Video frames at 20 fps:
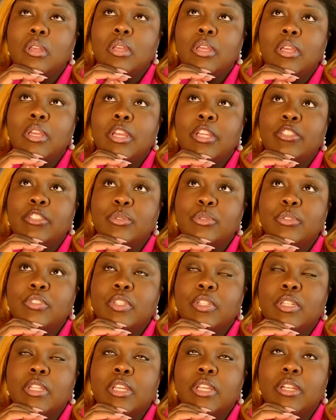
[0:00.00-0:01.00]

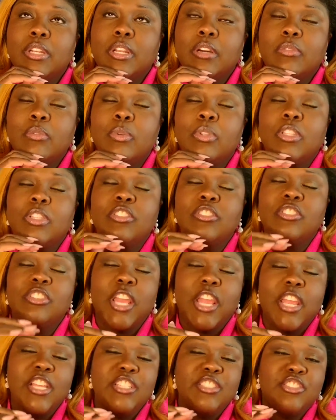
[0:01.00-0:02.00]
interestingly enough, with the
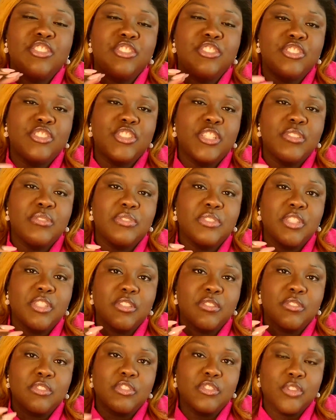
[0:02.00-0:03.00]
change shift
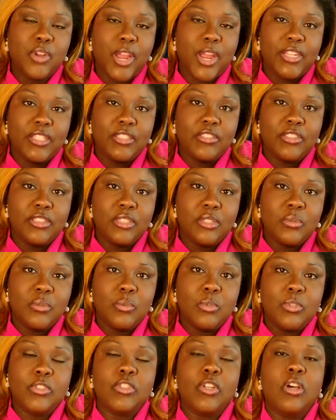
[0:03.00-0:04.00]
of strategy,
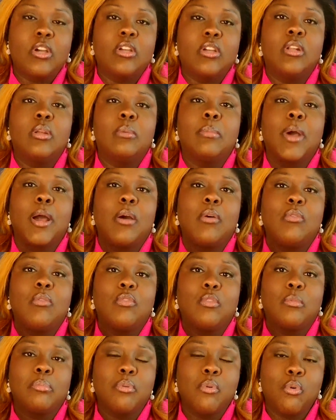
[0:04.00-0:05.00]
we're talking about
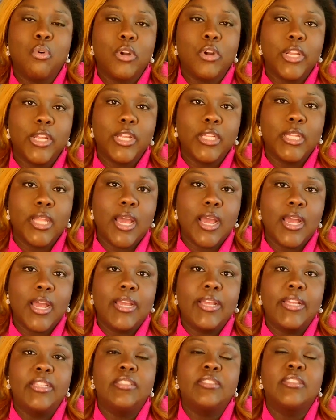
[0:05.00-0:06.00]
reporting
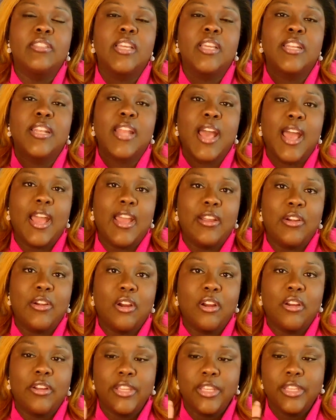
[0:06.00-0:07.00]
lines and
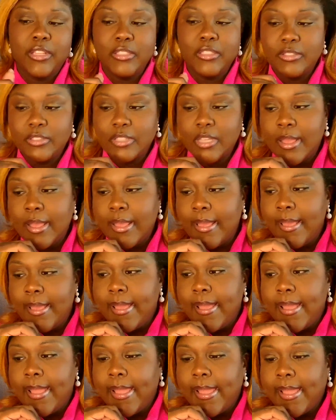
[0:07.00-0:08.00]
hierarchies.
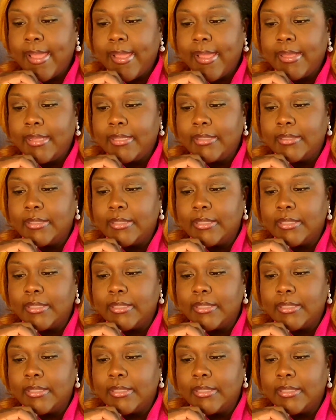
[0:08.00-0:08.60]
And